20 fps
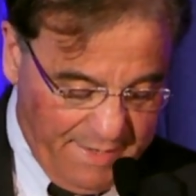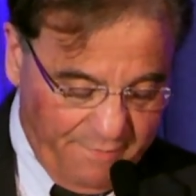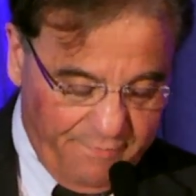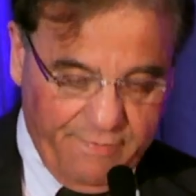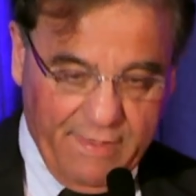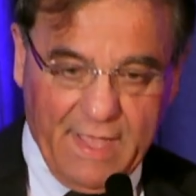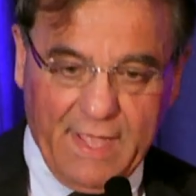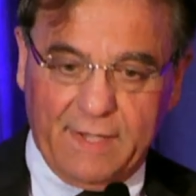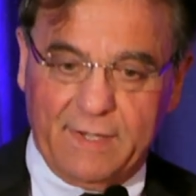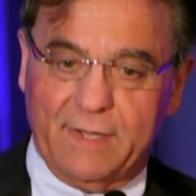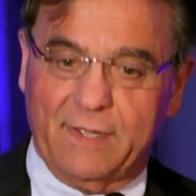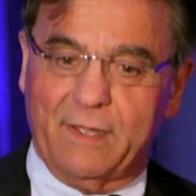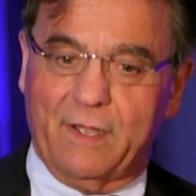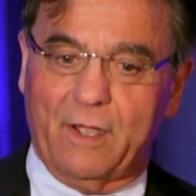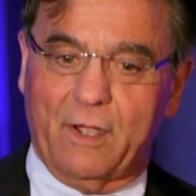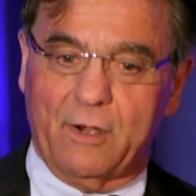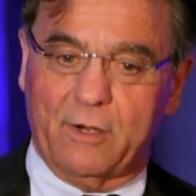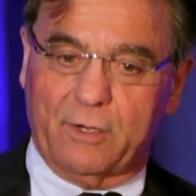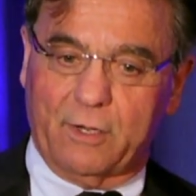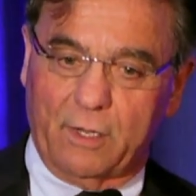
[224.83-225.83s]
that
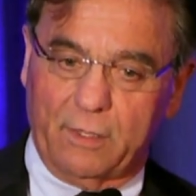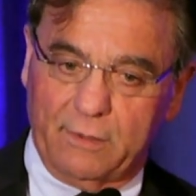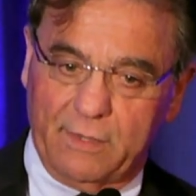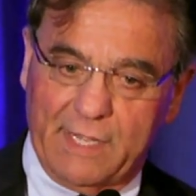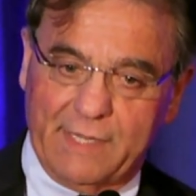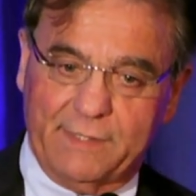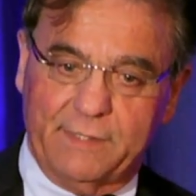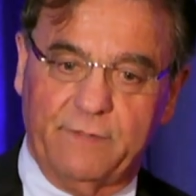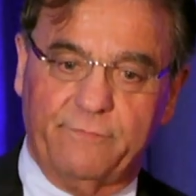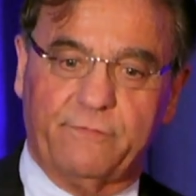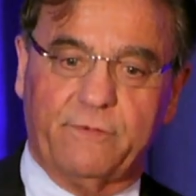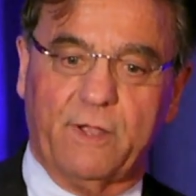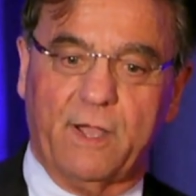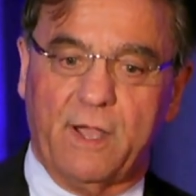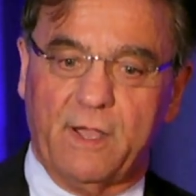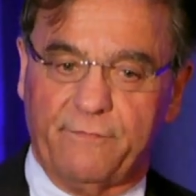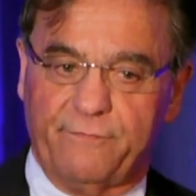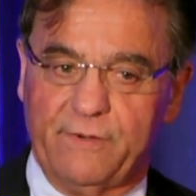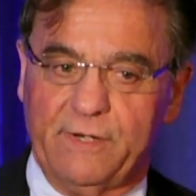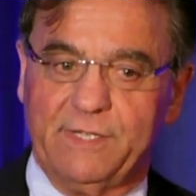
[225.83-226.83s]
our collective
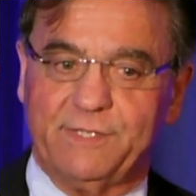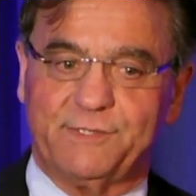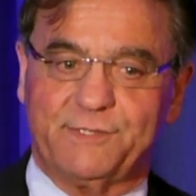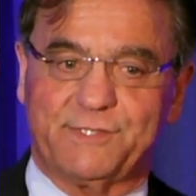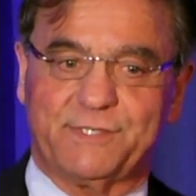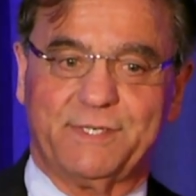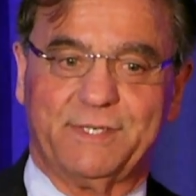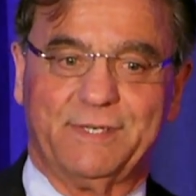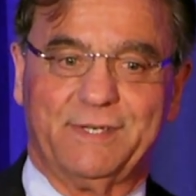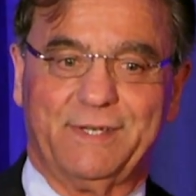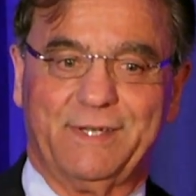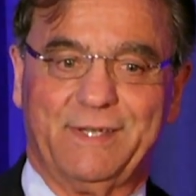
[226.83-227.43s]
confidence